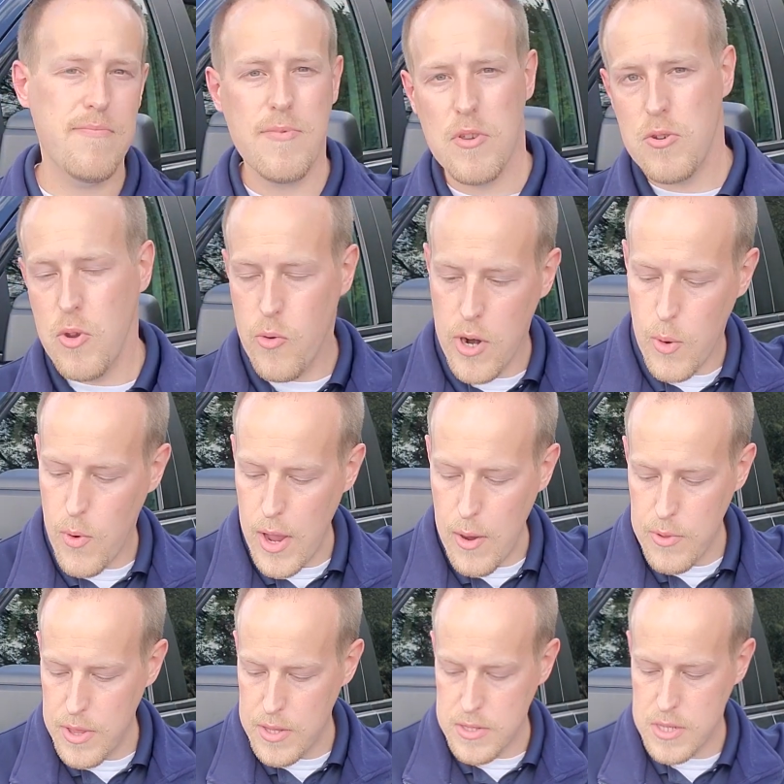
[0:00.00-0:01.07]
they're doing away
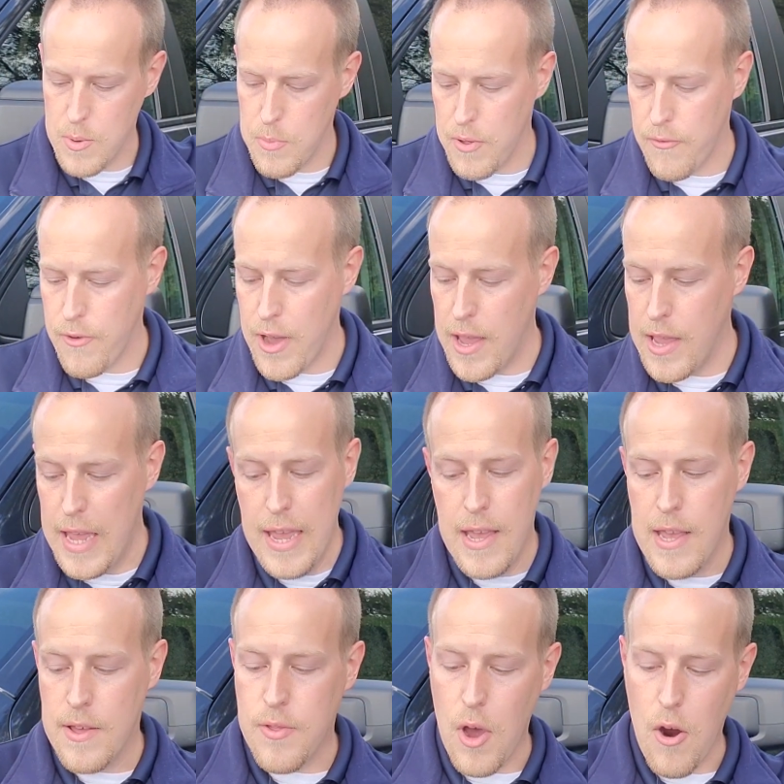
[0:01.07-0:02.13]
with it, simplify it.
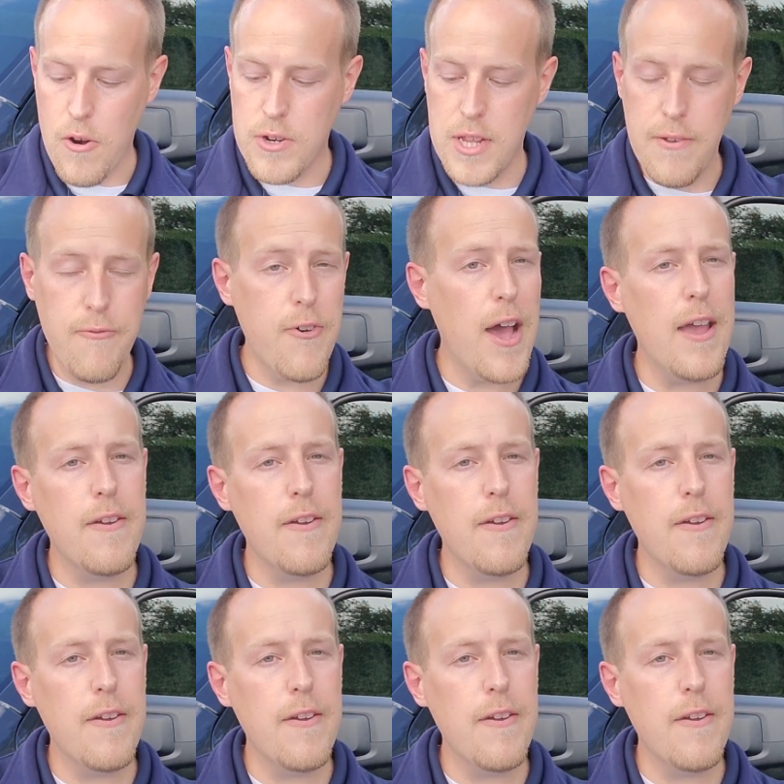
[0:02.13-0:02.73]
The RD5